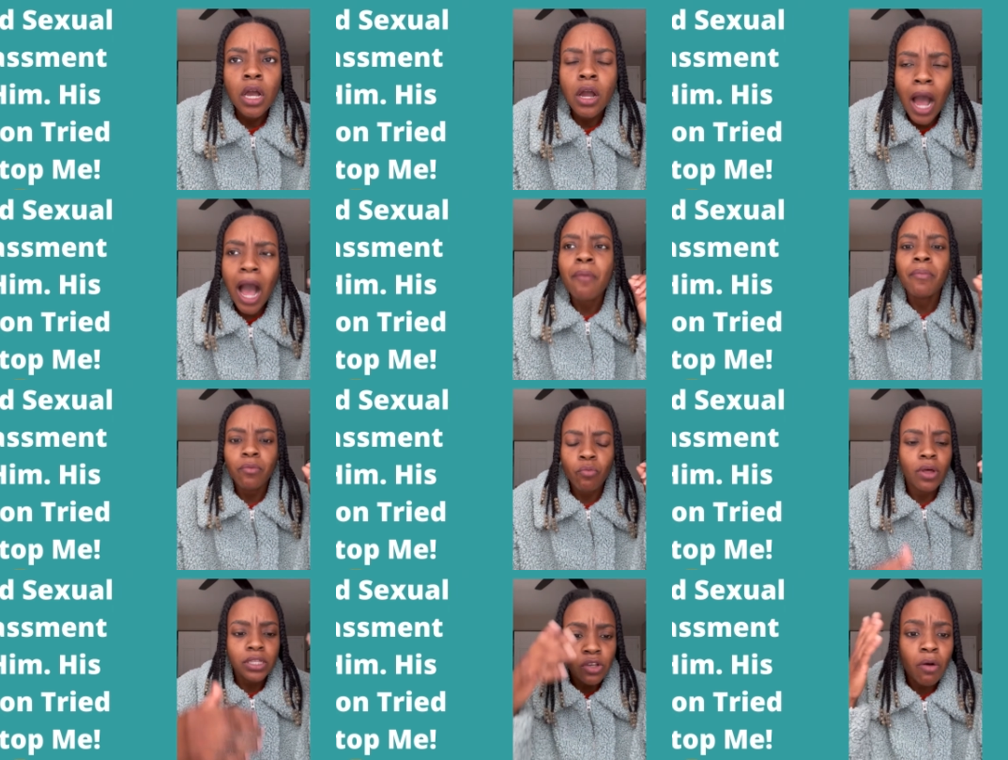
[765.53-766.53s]
I'm
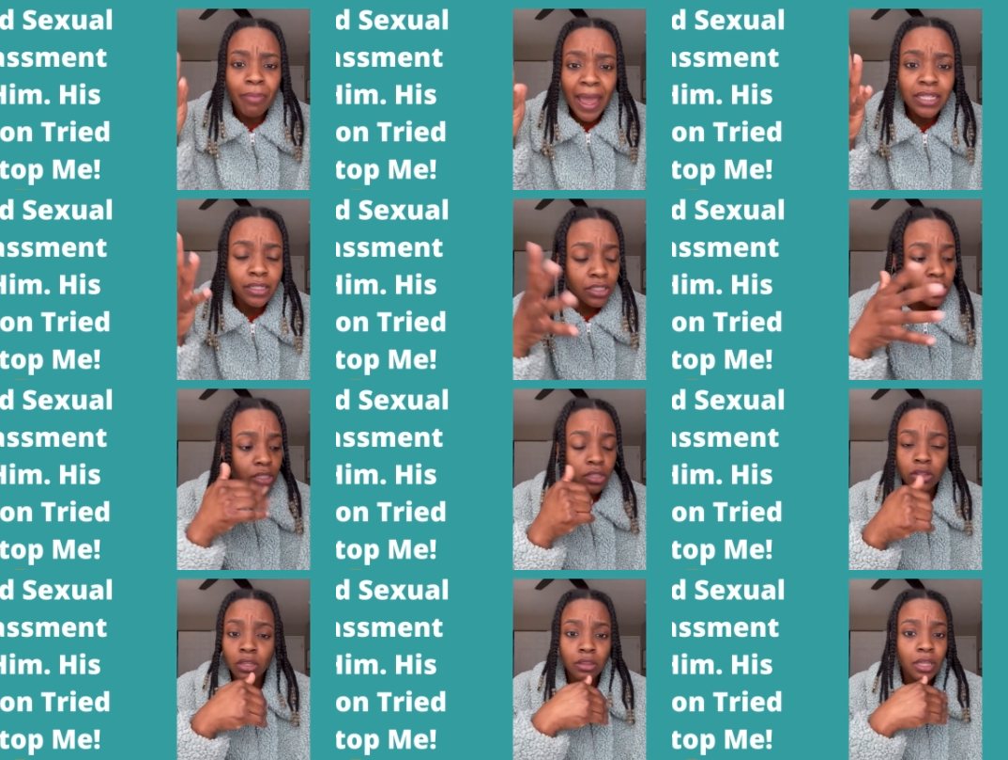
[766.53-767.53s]
so I'm back to this. The,
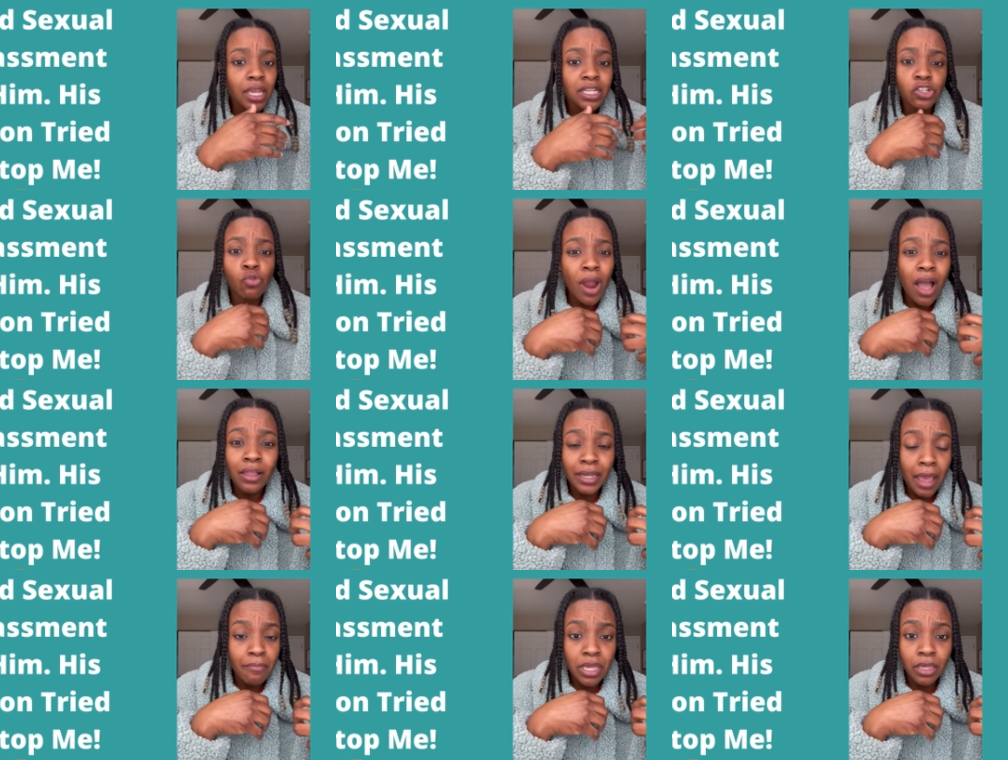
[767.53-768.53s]
the thing is growling
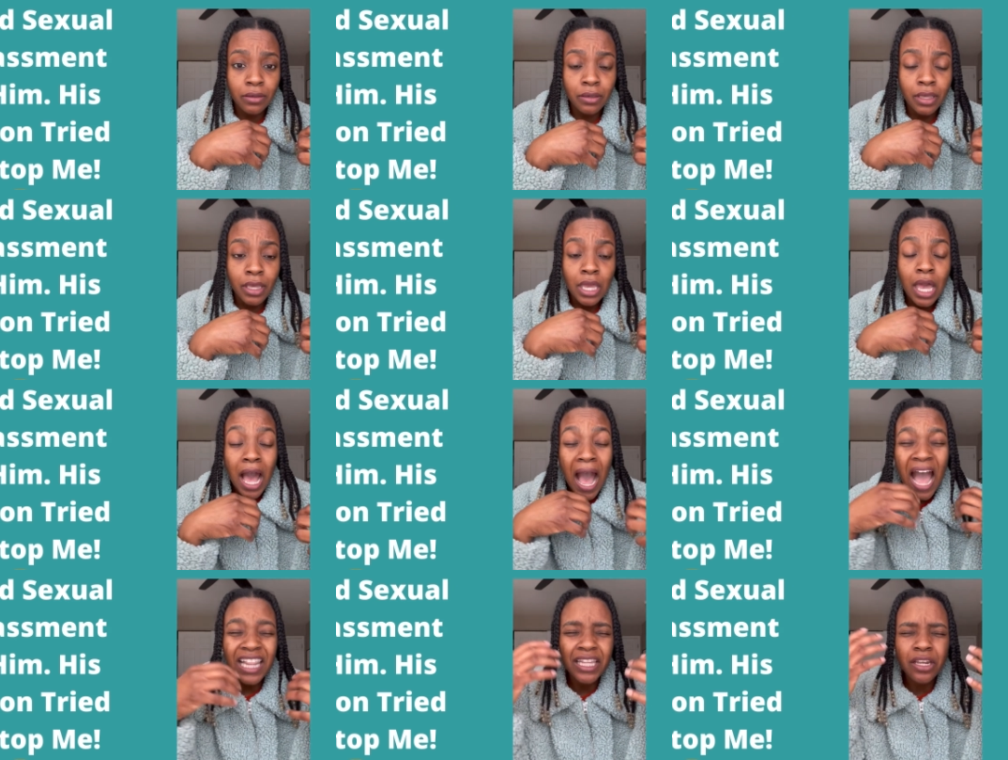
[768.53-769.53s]
at me.
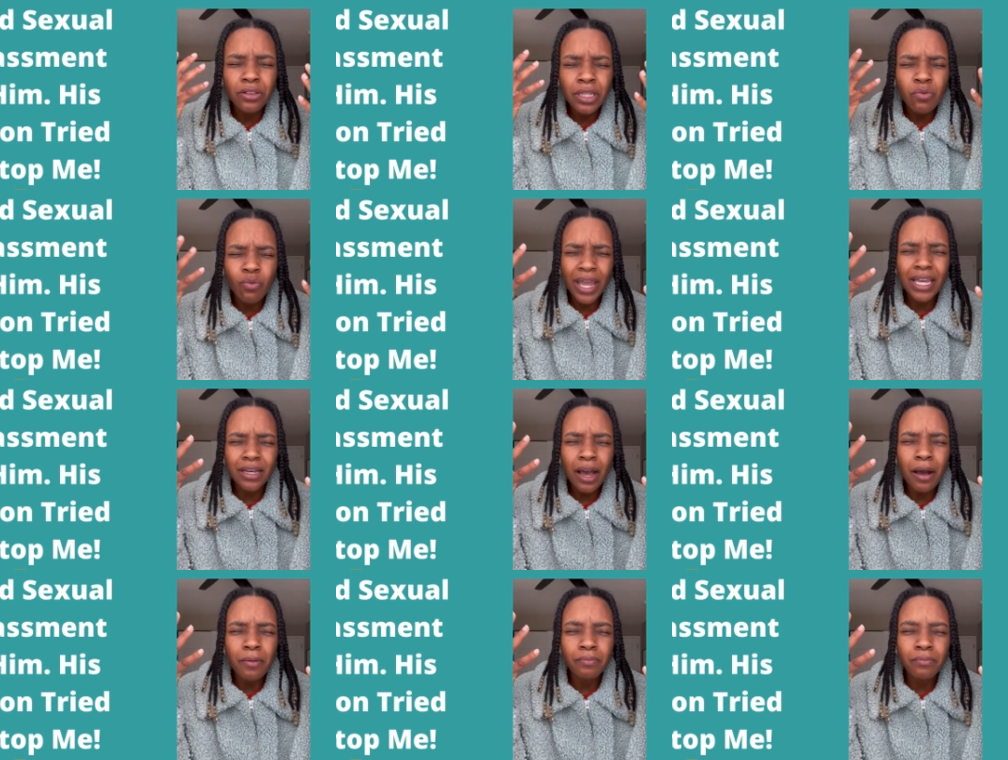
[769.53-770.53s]
I literally wake
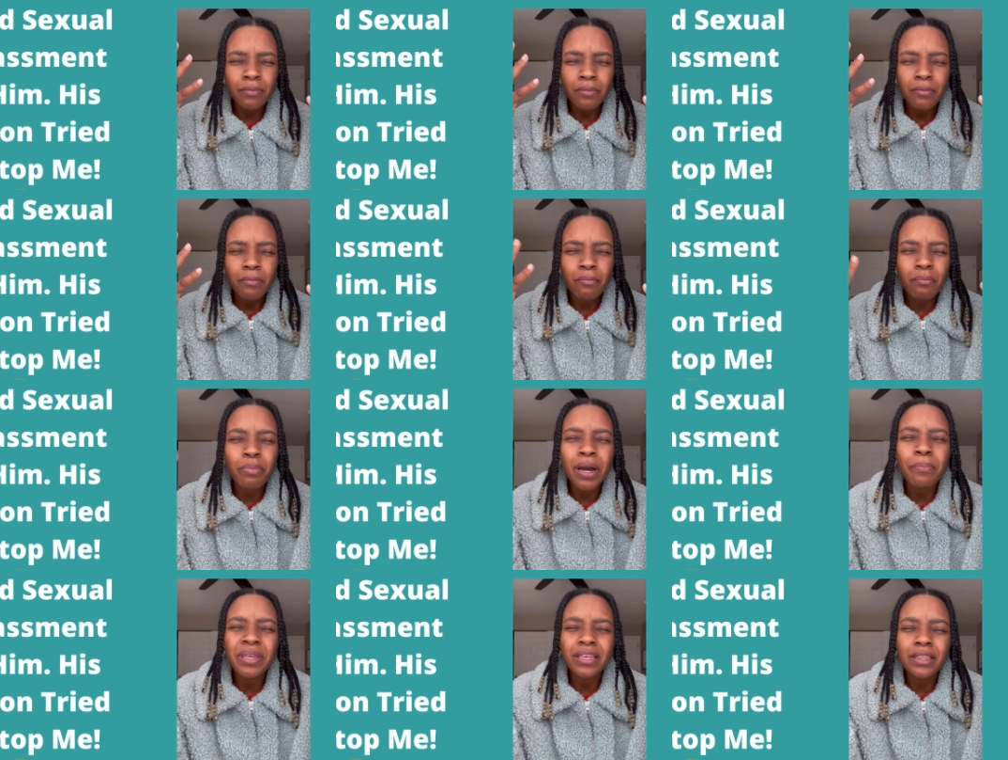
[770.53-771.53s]
up, but
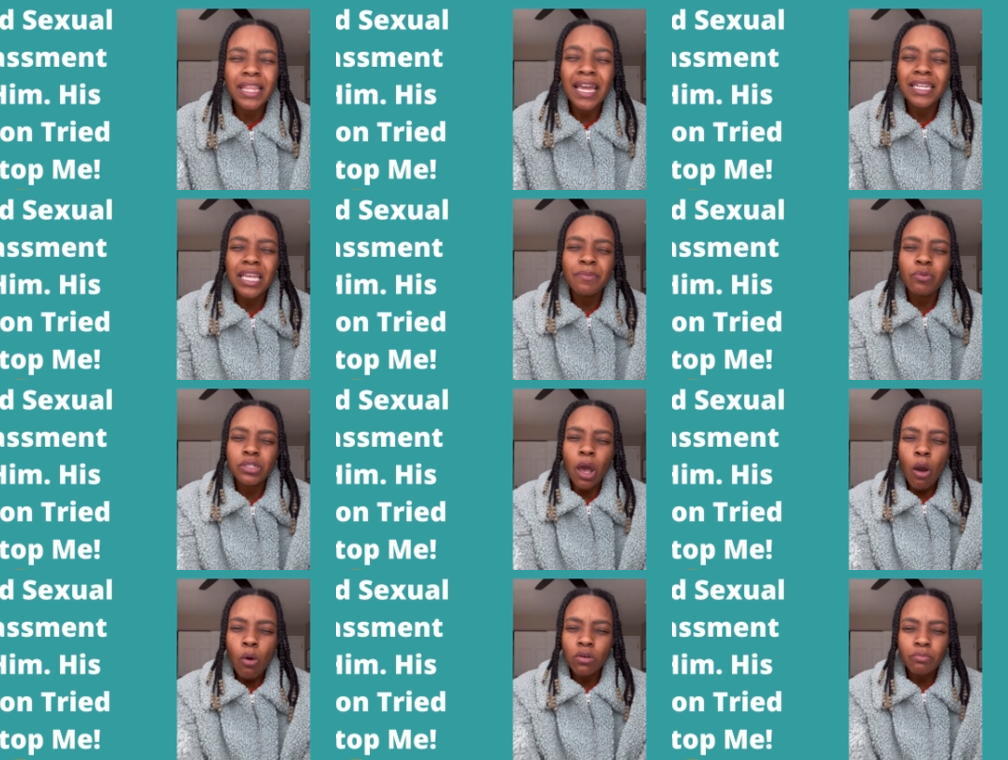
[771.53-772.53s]
be, that demon was
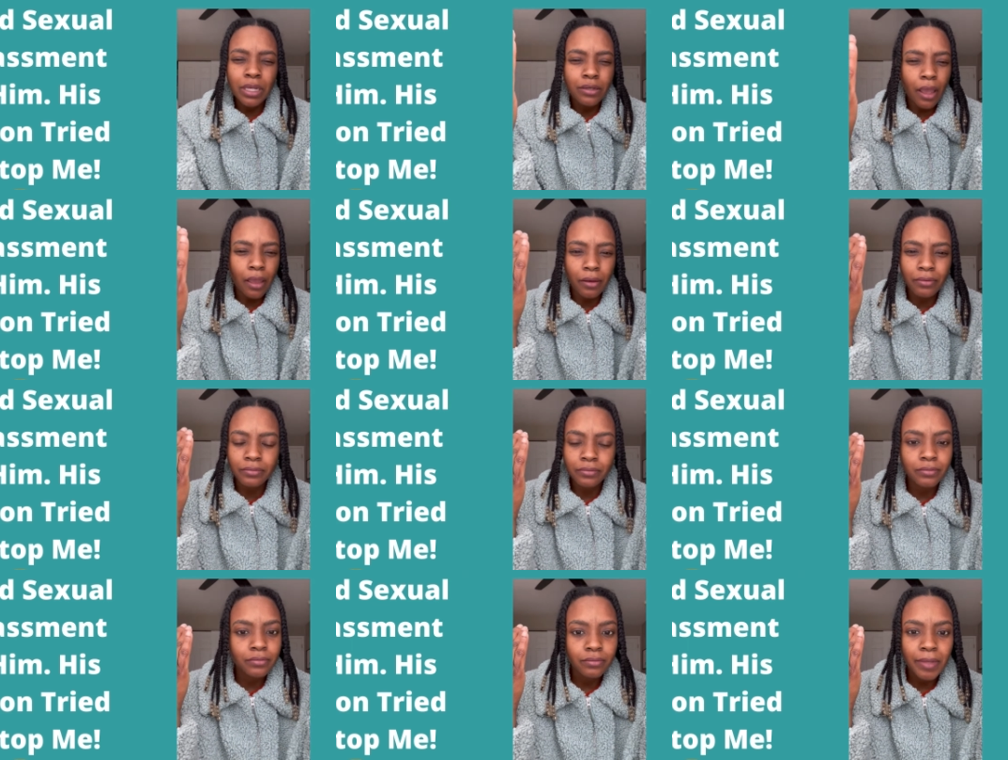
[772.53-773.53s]
holding me down.
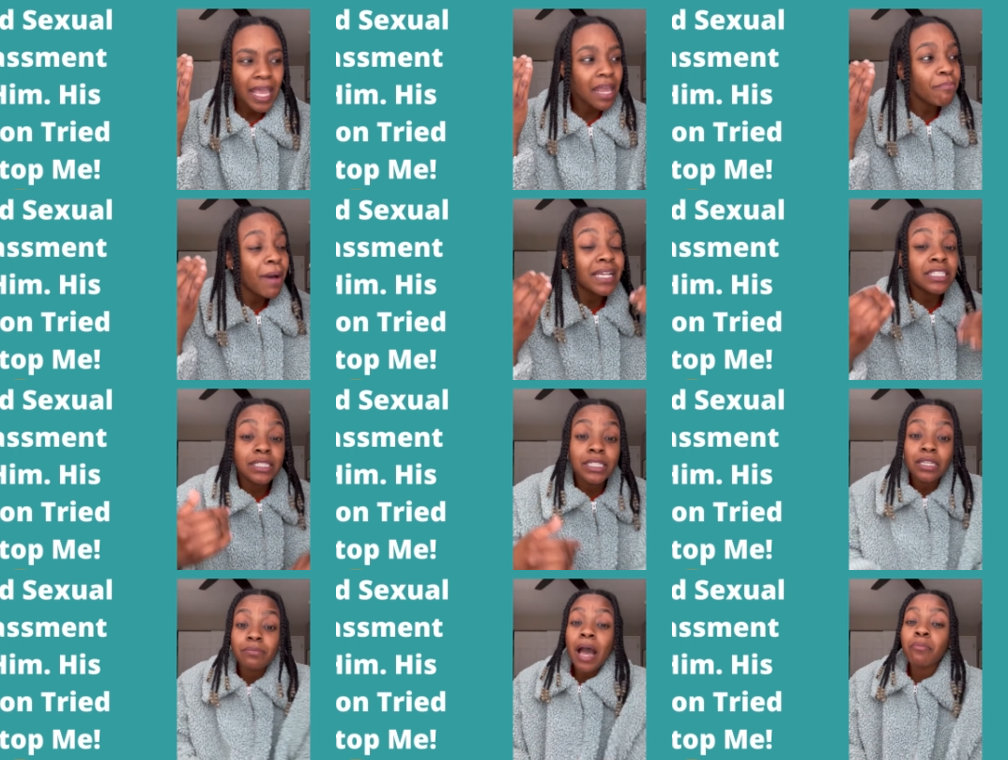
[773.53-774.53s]
In my
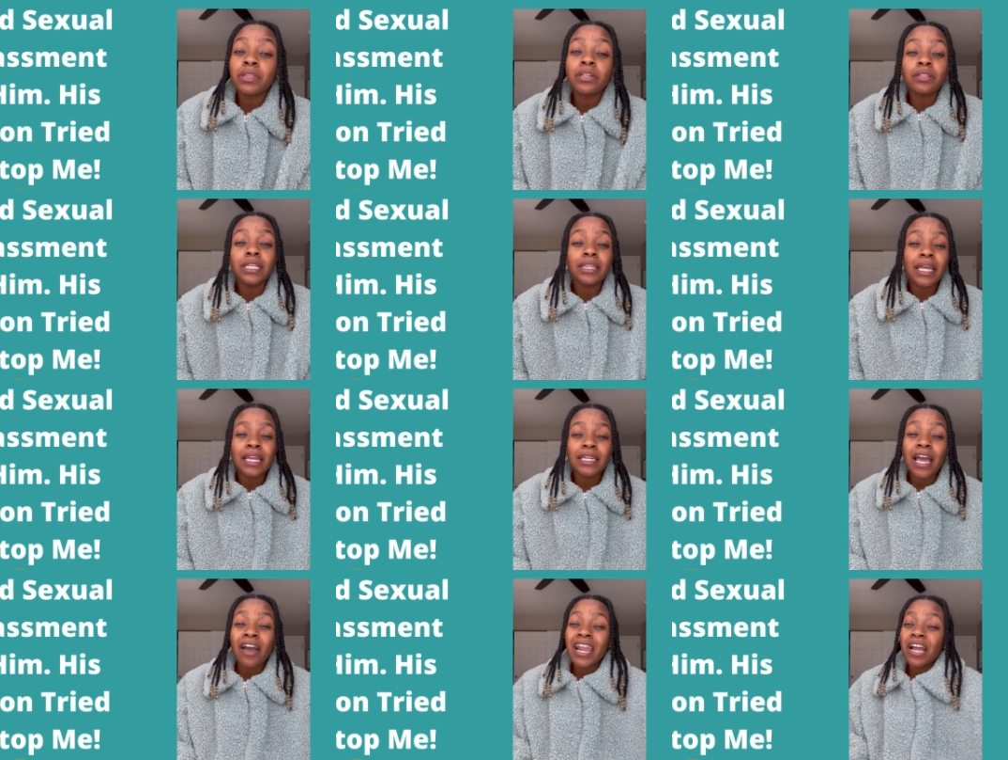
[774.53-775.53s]
sleep, I'm literally laying
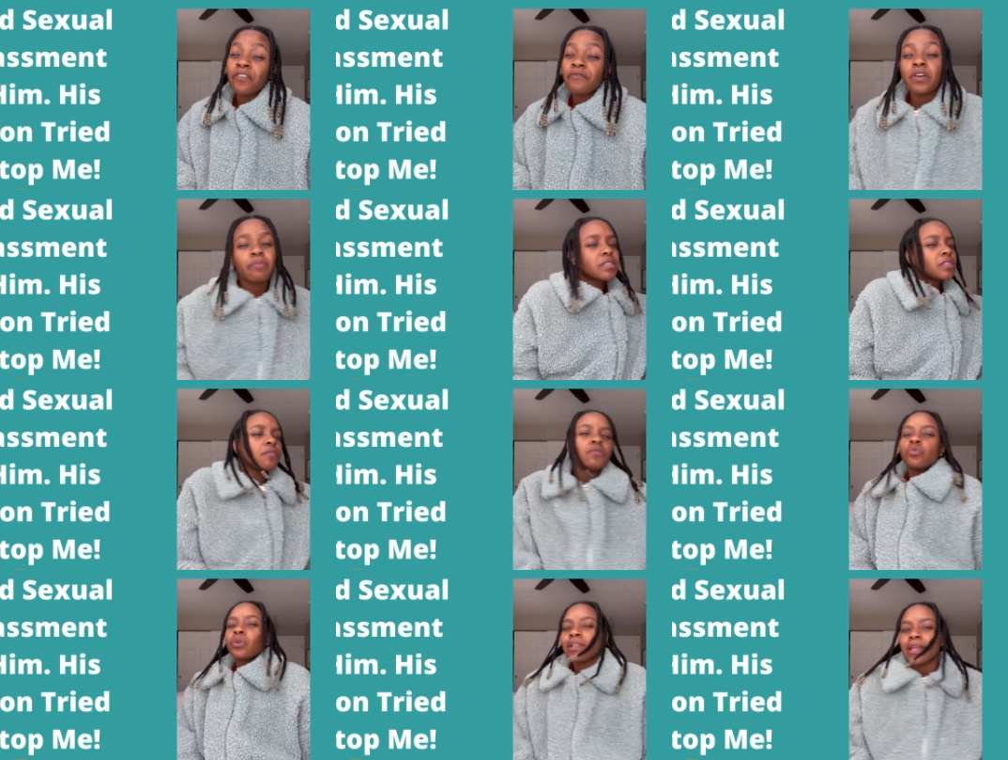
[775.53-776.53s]
down and I can feel myself
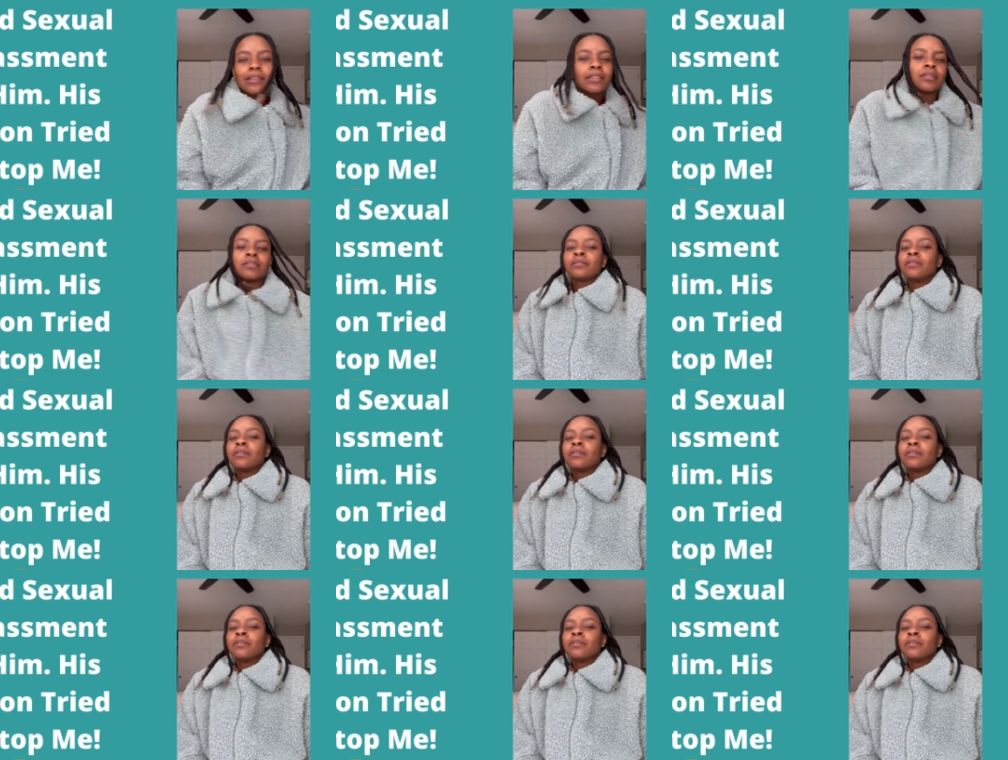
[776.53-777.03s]
doing like this.